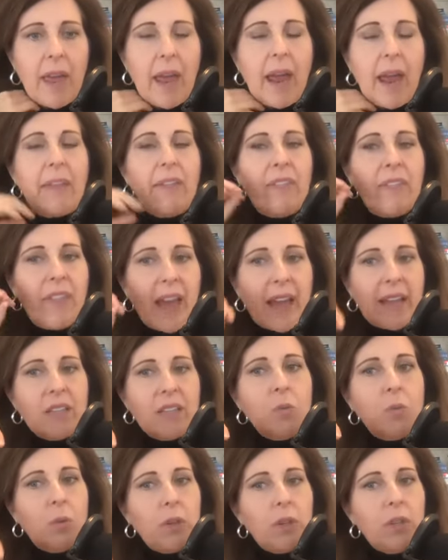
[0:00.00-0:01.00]
And
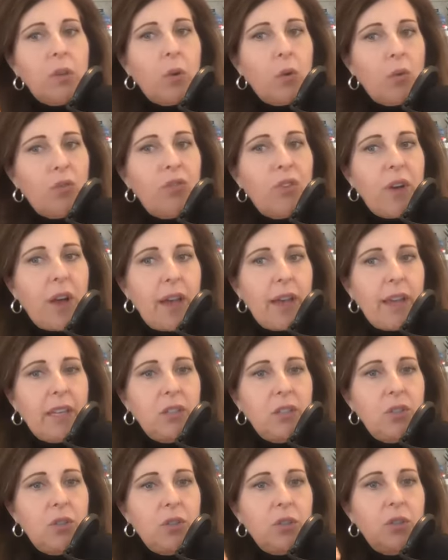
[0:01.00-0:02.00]
that's where you'll
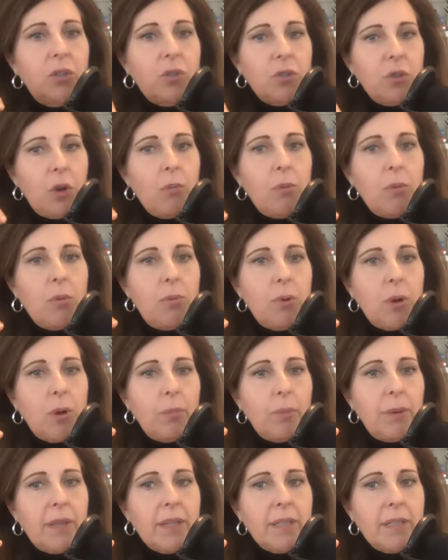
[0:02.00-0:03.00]
find your noble
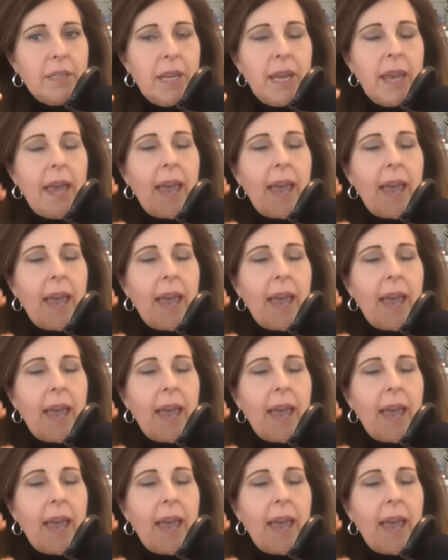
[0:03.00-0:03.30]
purpose.